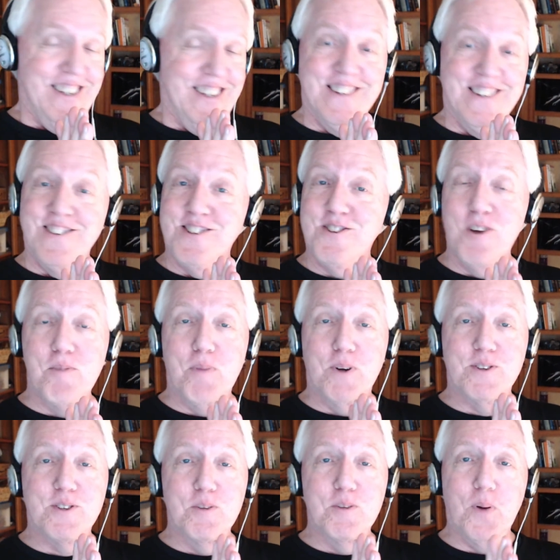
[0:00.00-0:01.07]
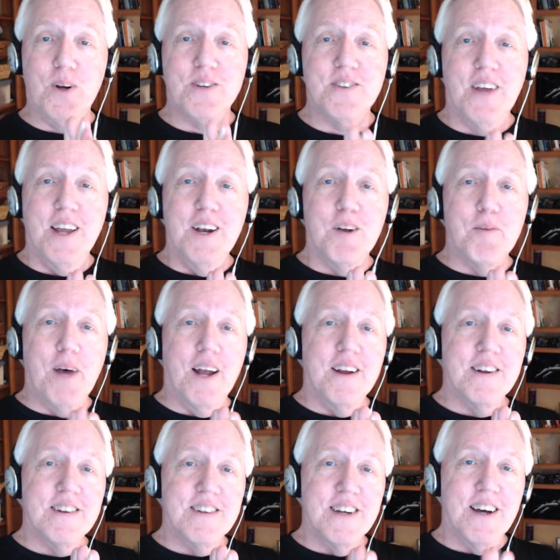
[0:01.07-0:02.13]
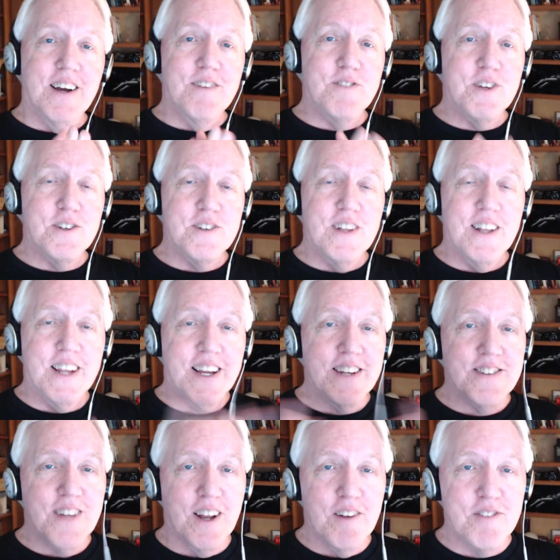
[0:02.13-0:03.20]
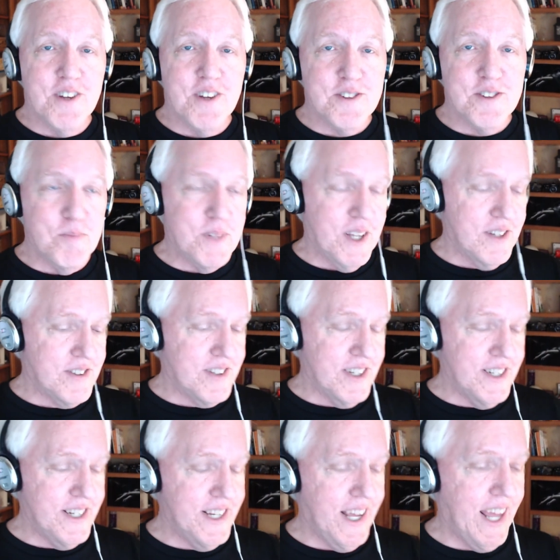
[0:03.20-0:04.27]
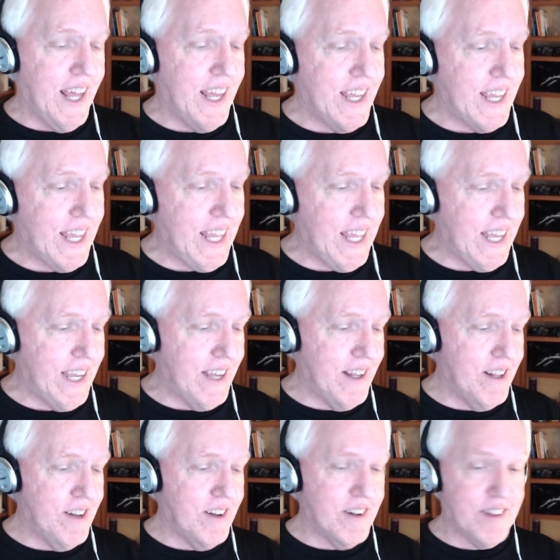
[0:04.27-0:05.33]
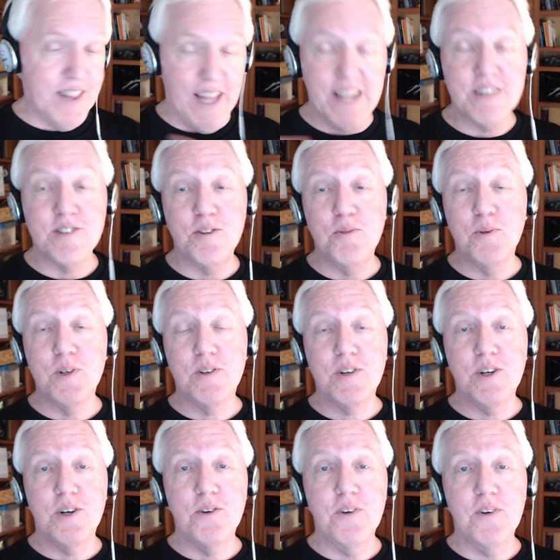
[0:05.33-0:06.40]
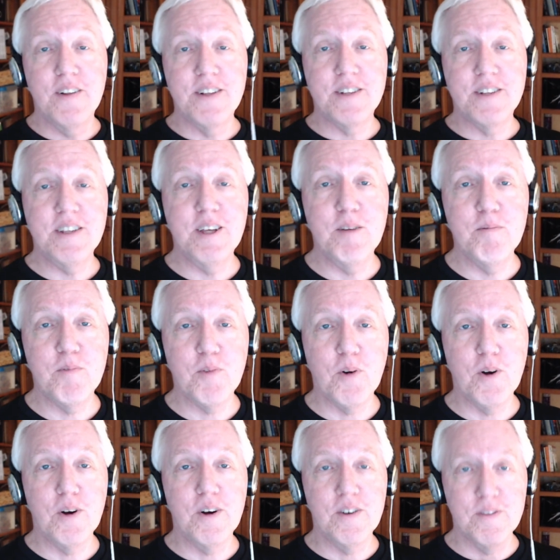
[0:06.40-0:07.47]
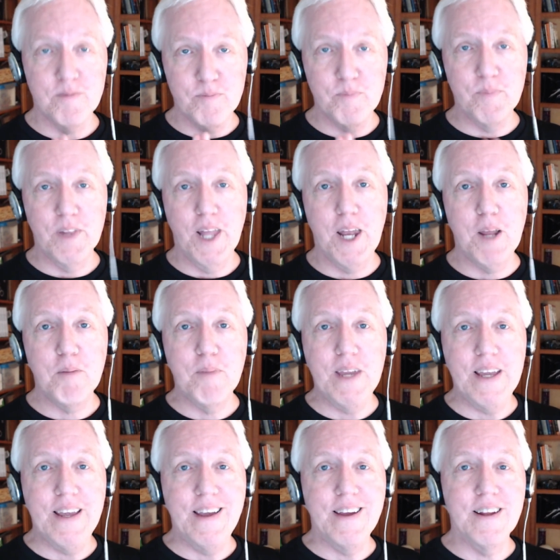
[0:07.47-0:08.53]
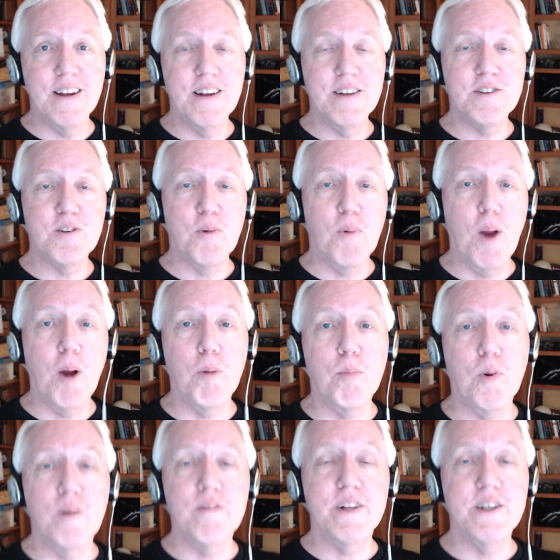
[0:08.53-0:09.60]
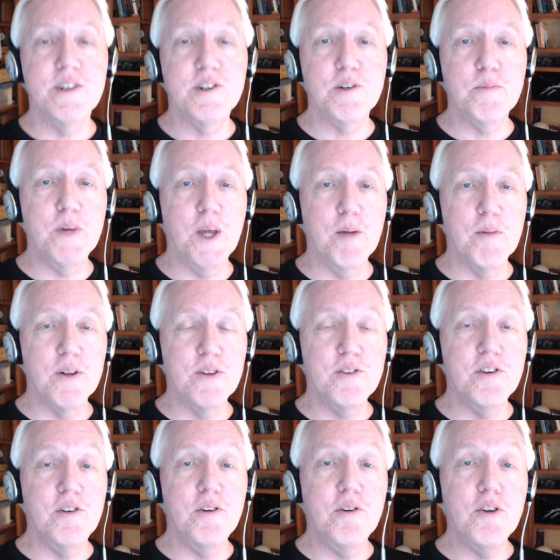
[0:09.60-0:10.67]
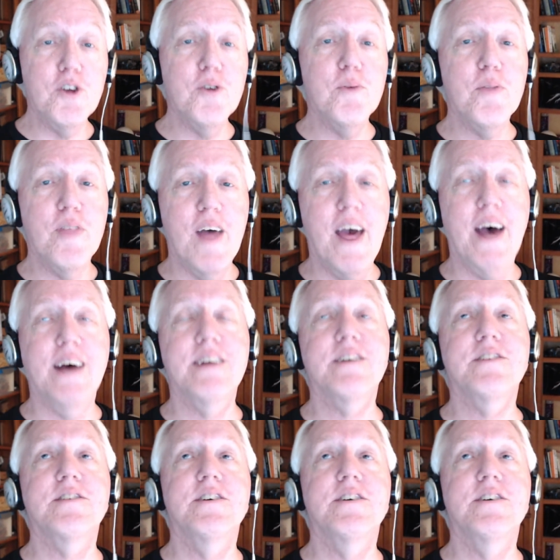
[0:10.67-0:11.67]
Super, super excited about it. Like I said, I've done some testing today, and thanks to Wilco and the team for letting me in. It's a rare privilege to be able to do that,